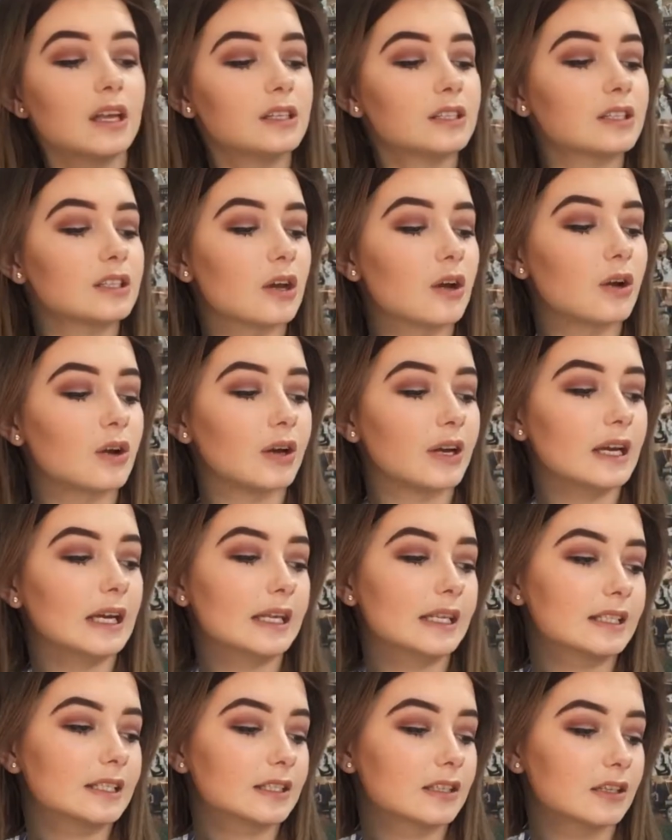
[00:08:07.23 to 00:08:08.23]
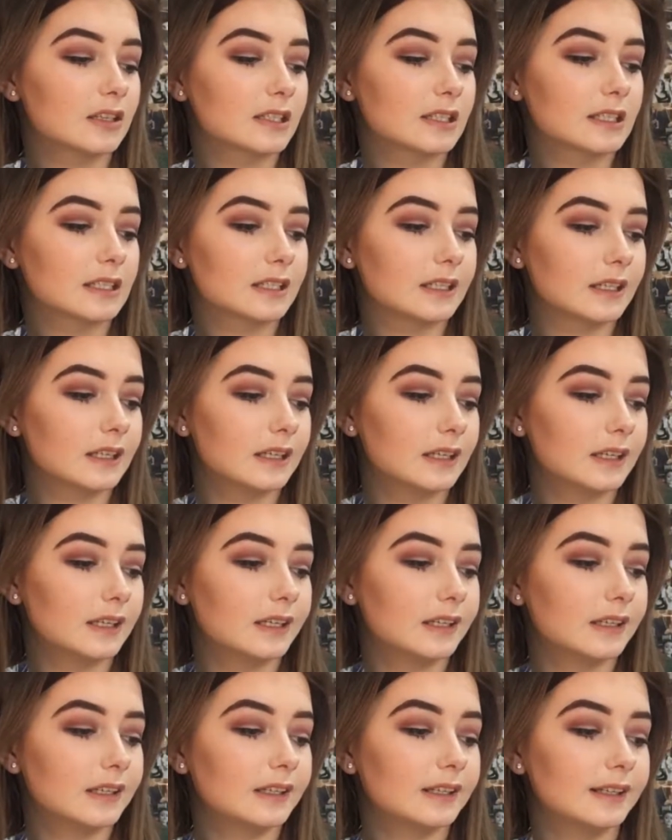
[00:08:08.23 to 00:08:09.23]
So it's just
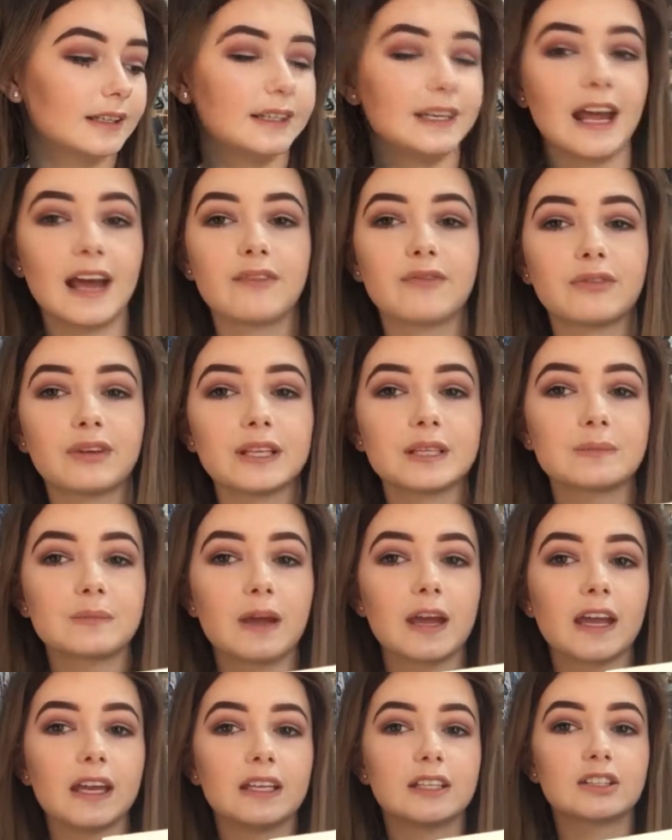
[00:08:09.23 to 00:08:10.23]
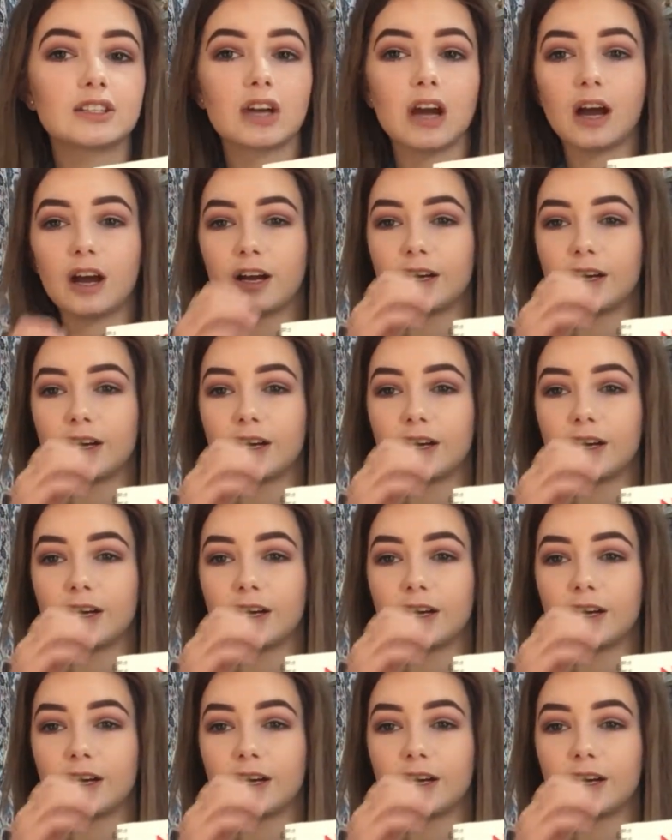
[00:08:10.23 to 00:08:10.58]
Netflix page,